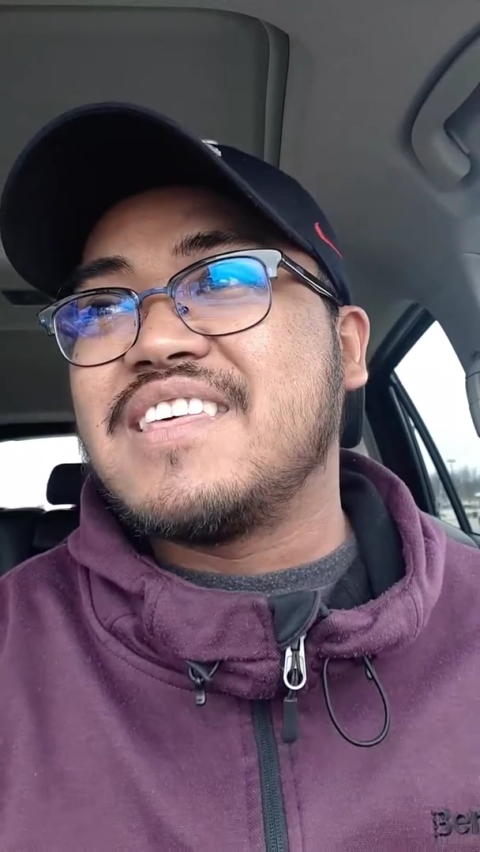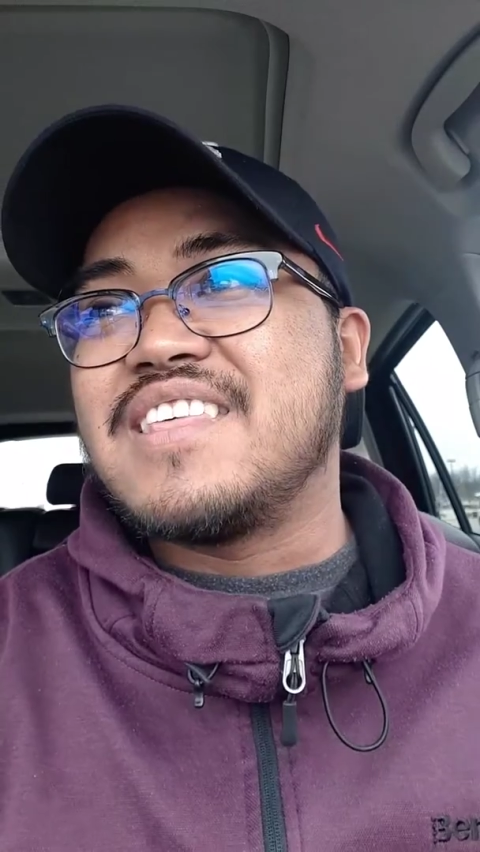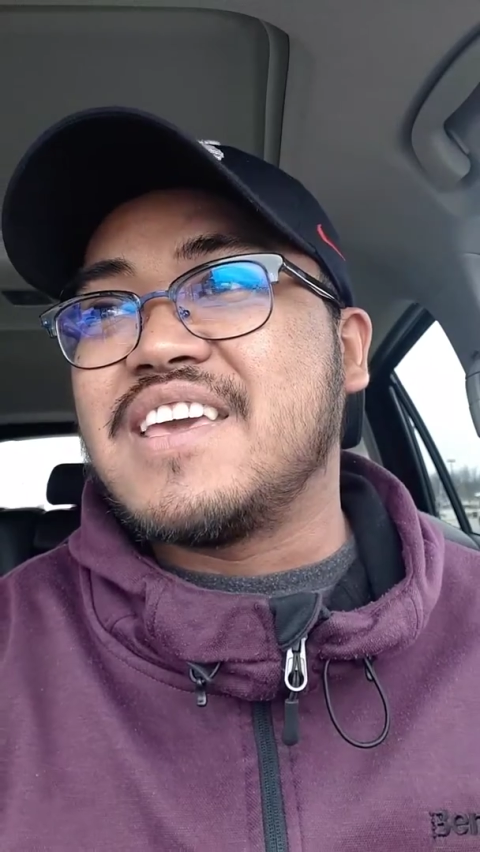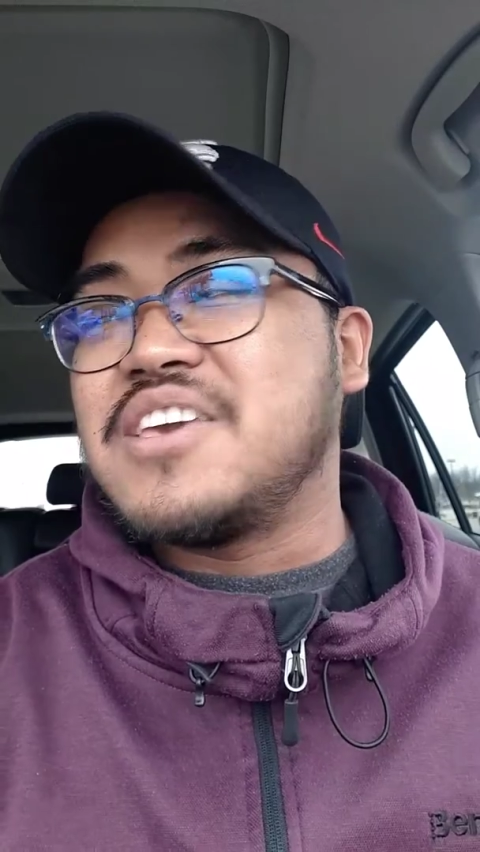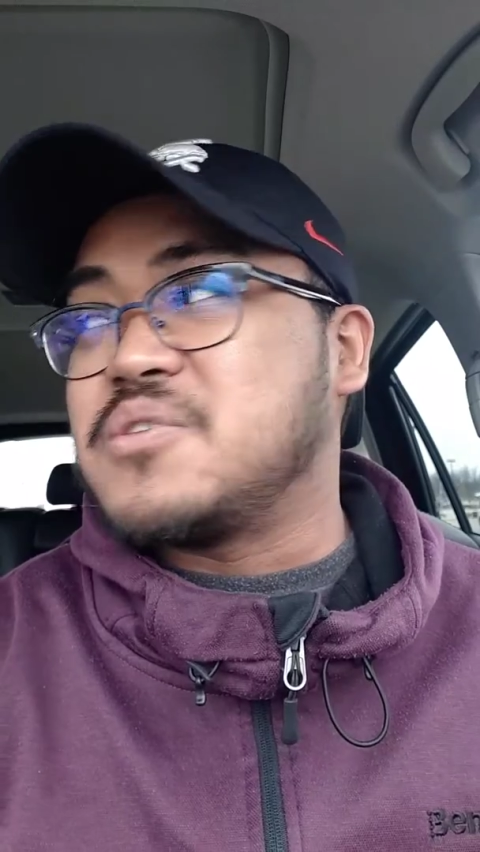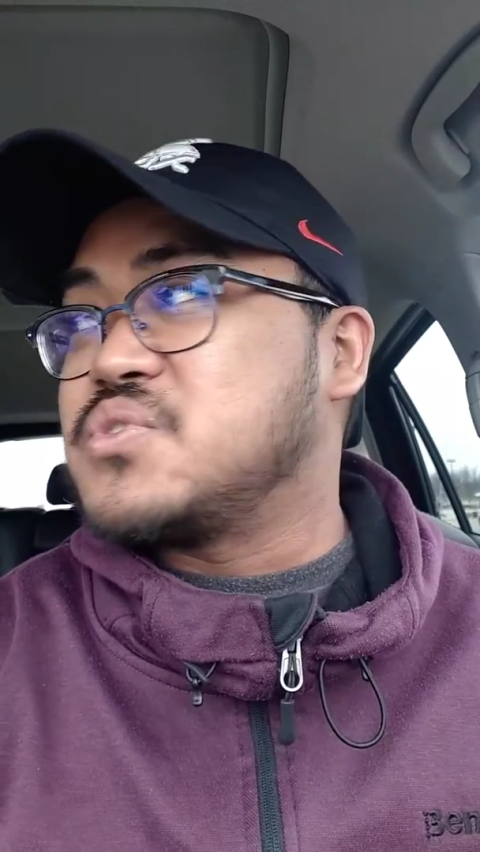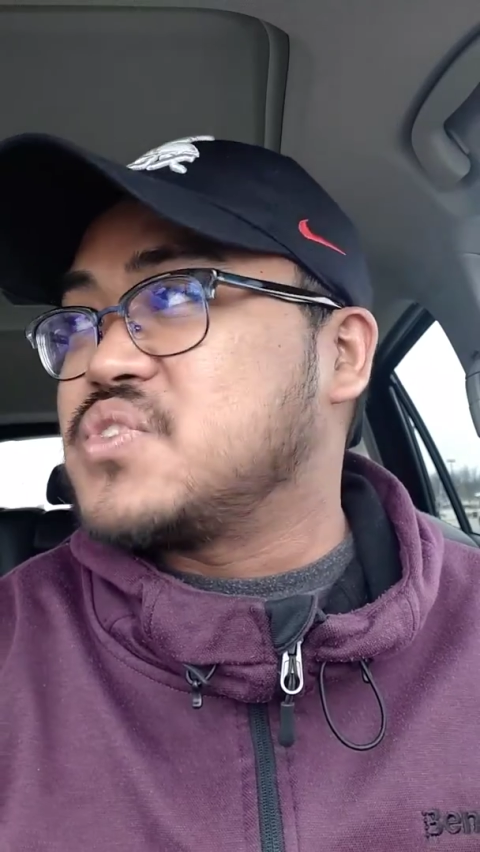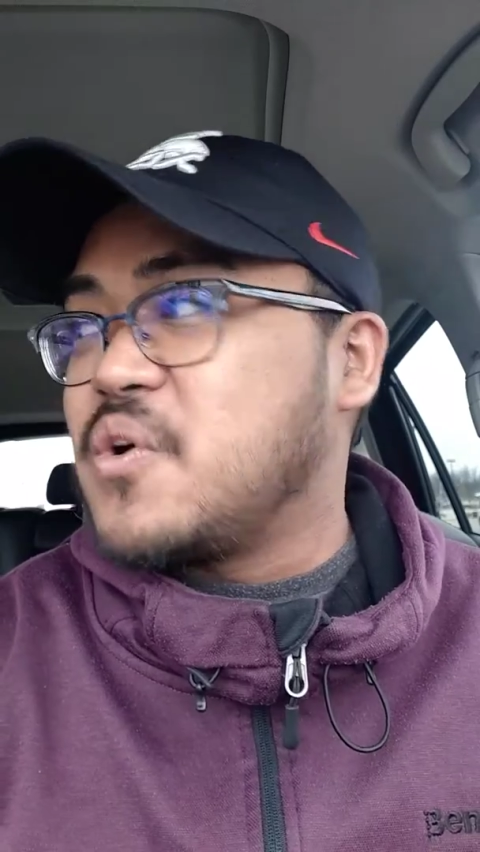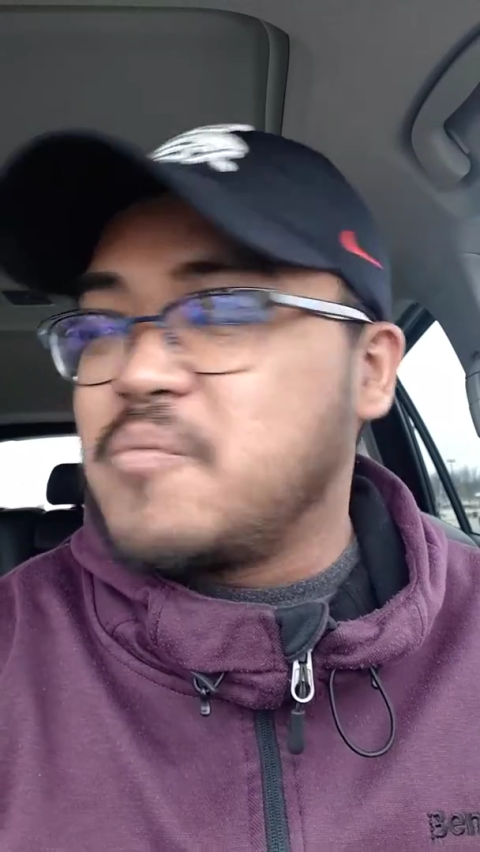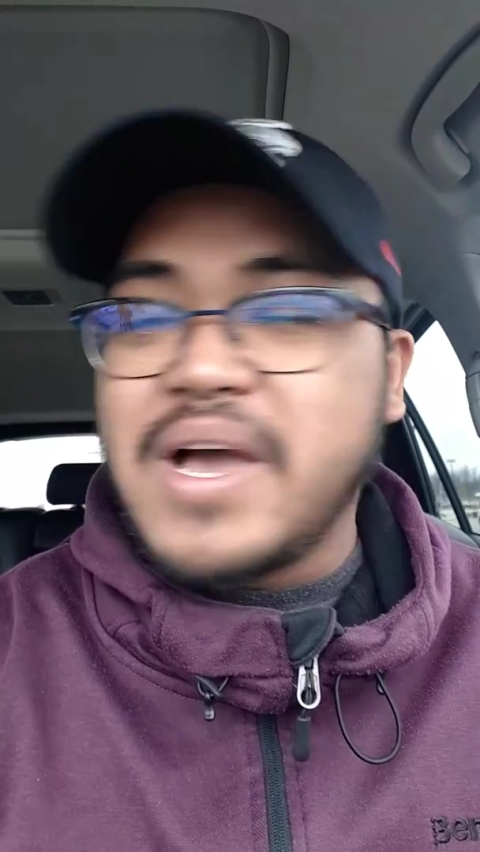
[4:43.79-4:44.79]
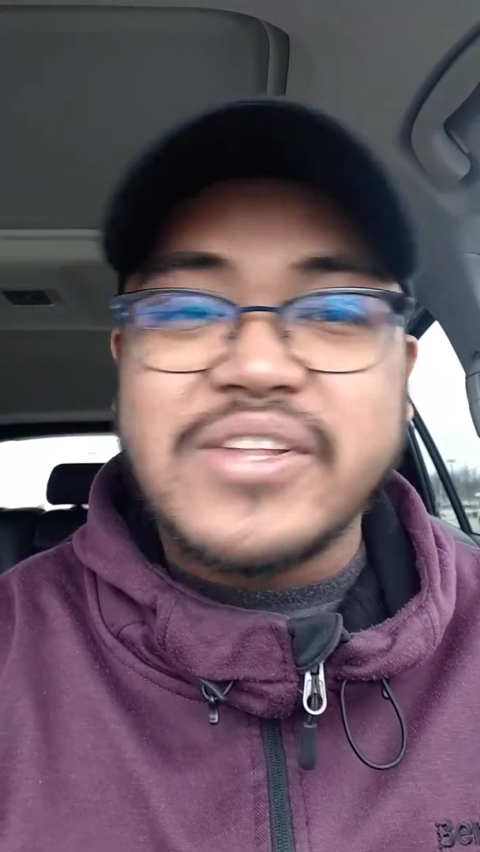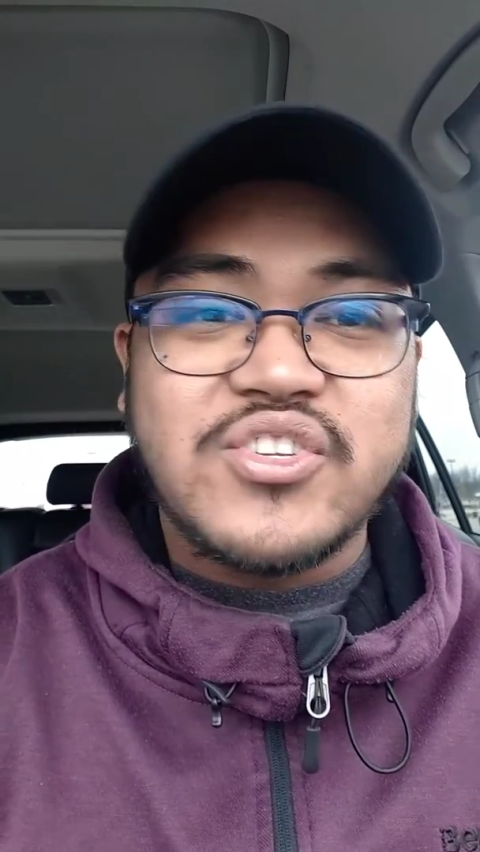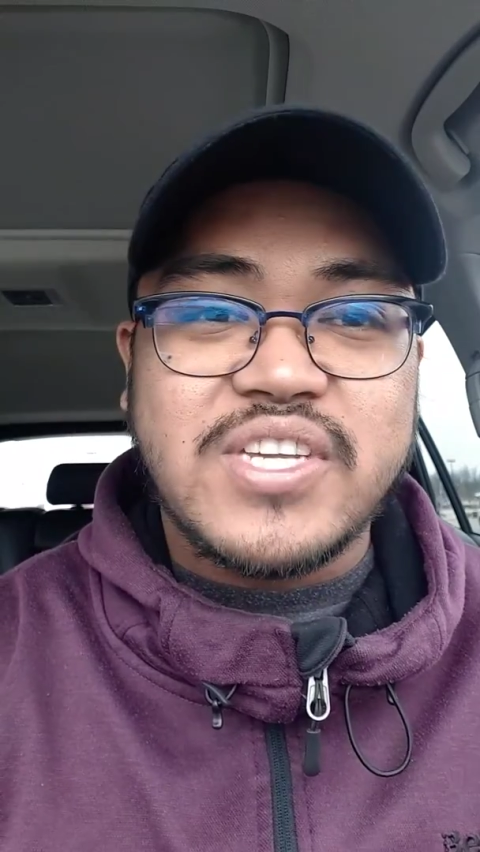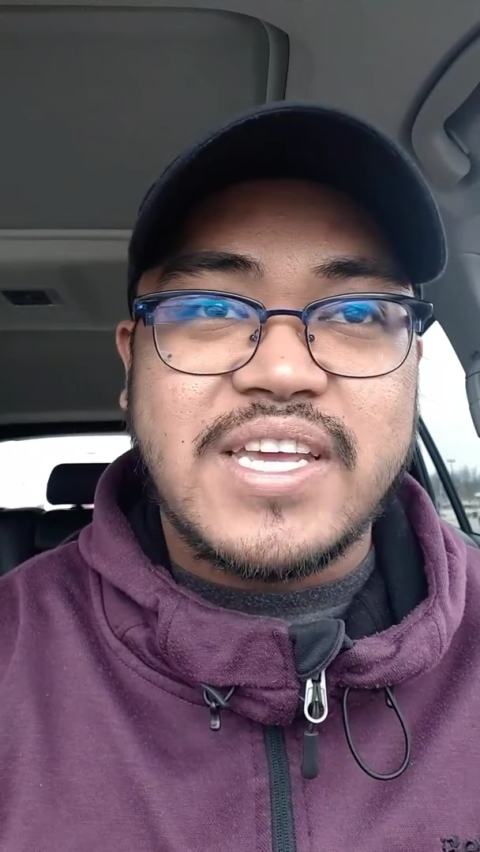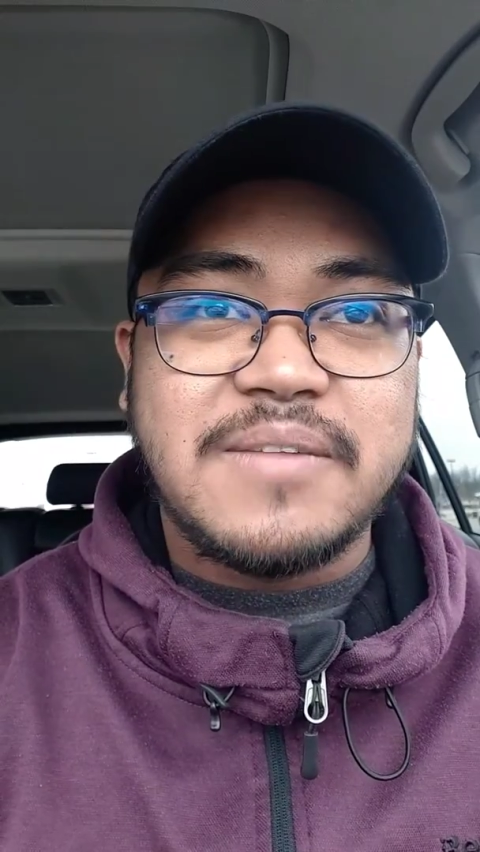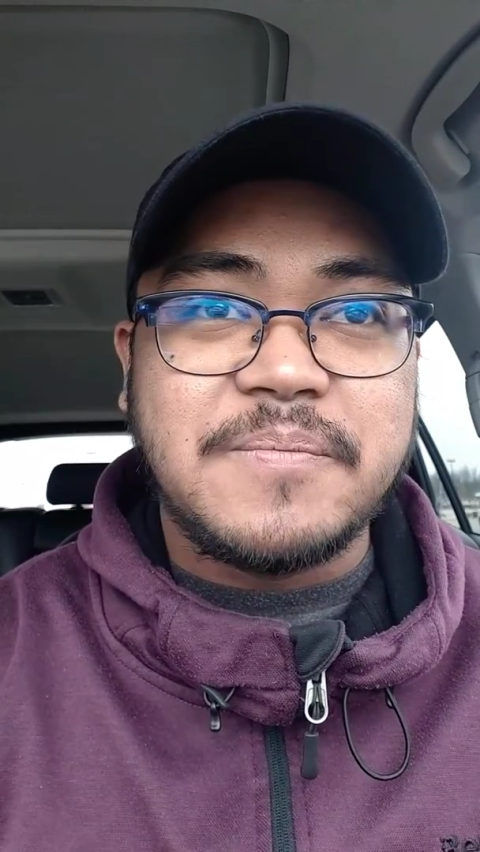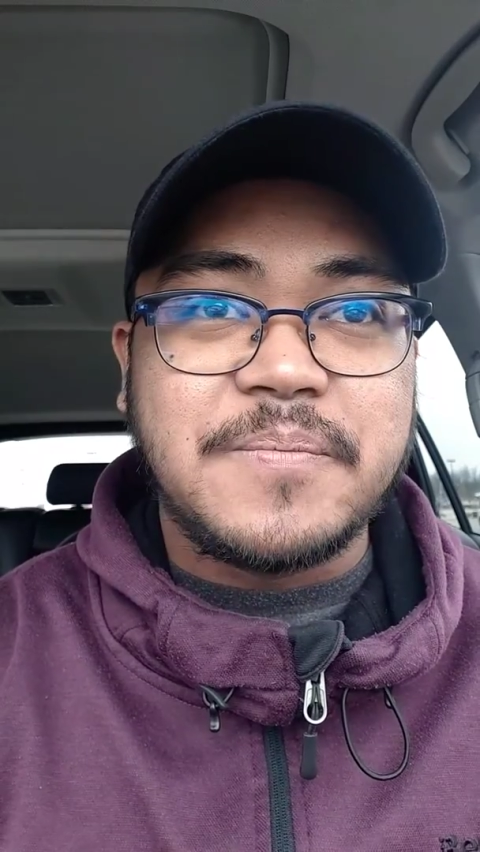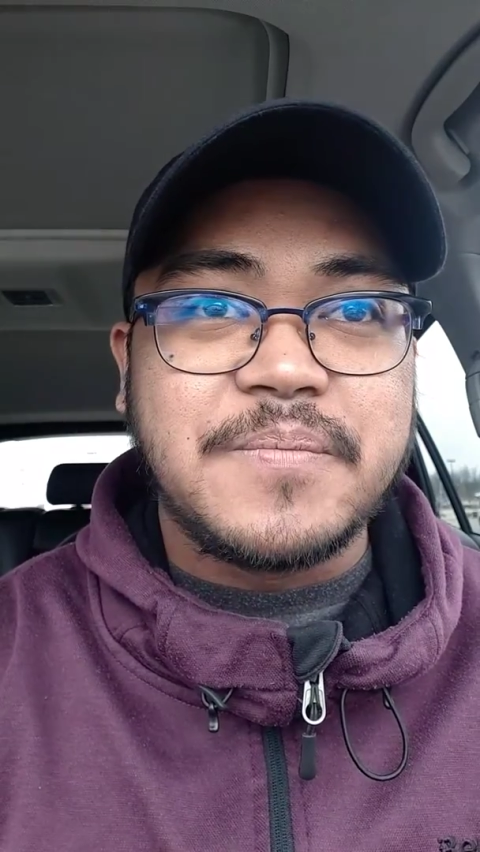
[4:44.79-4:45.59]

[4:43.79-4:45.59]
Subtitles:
so much, and